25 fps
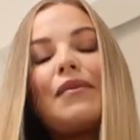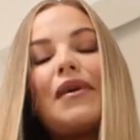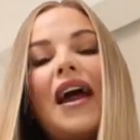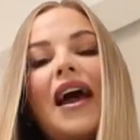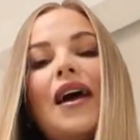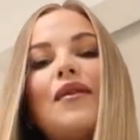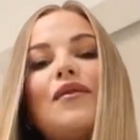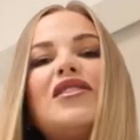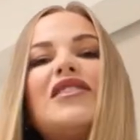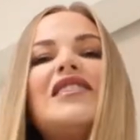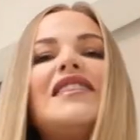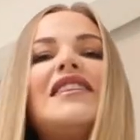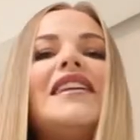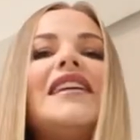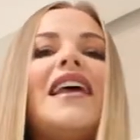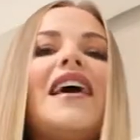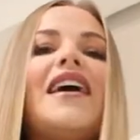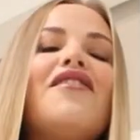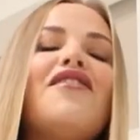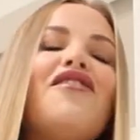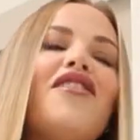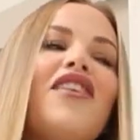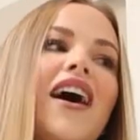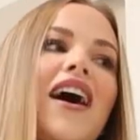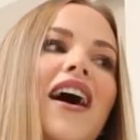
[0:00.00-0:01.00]
But I will
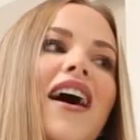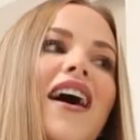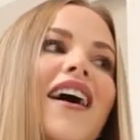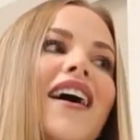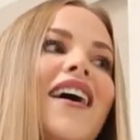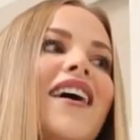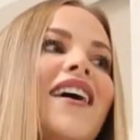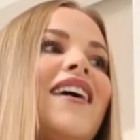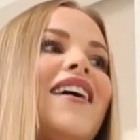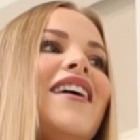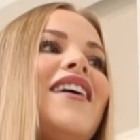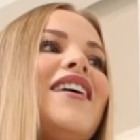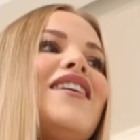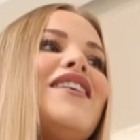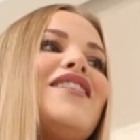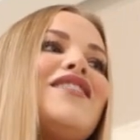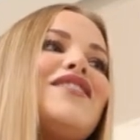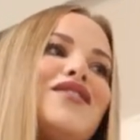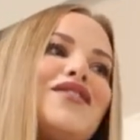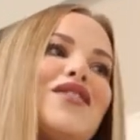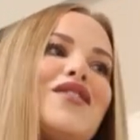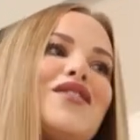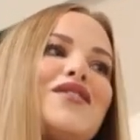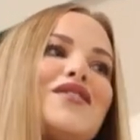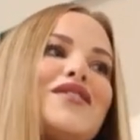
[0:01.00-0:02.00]
never
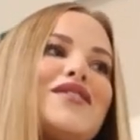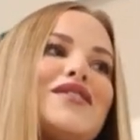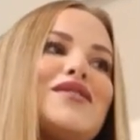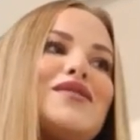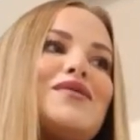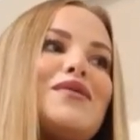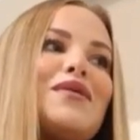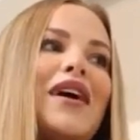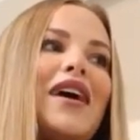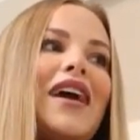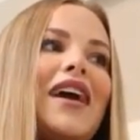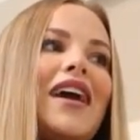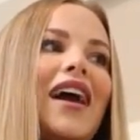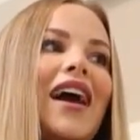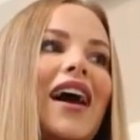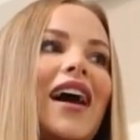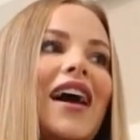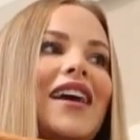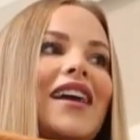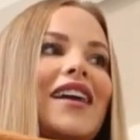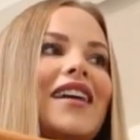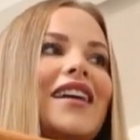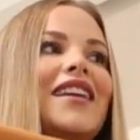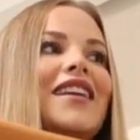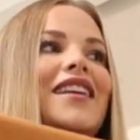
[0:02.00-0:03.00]
throw this away.
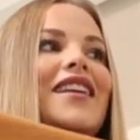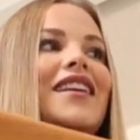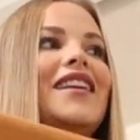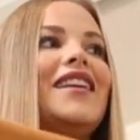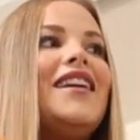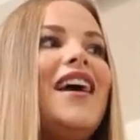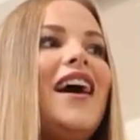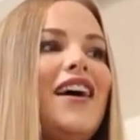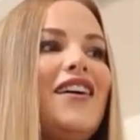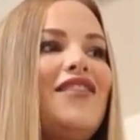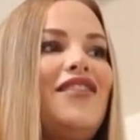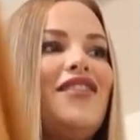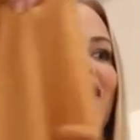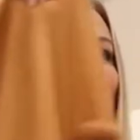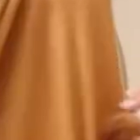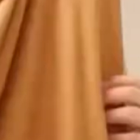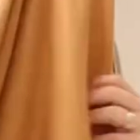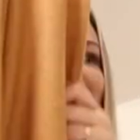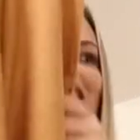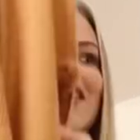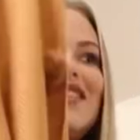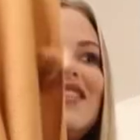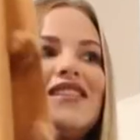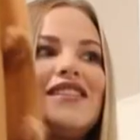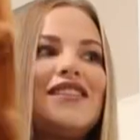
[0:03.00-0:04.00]
I love
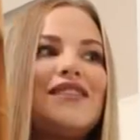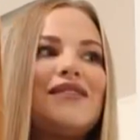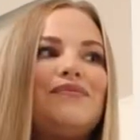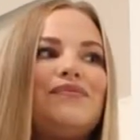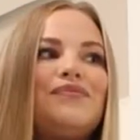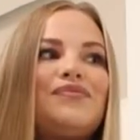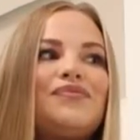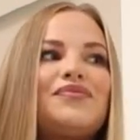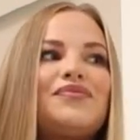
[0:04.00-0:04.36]
it.